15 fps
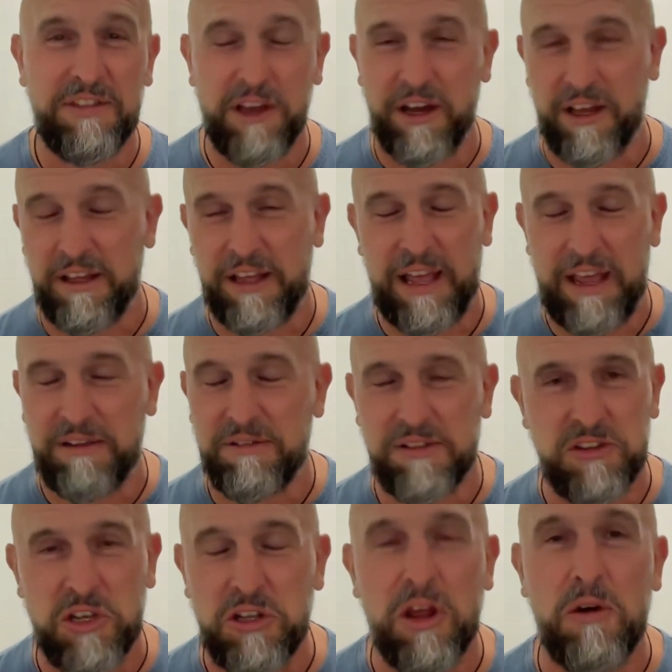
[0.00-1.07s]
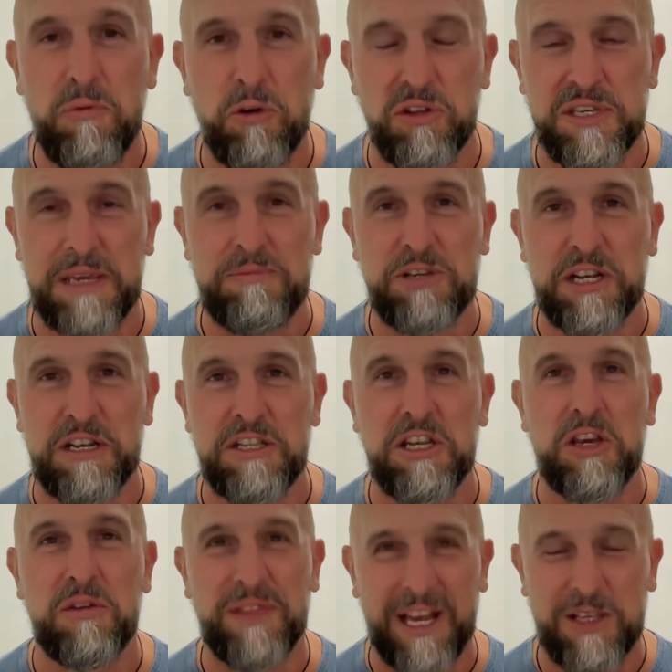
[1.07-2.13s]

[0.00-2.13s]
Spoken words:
that you know what teams are going to do.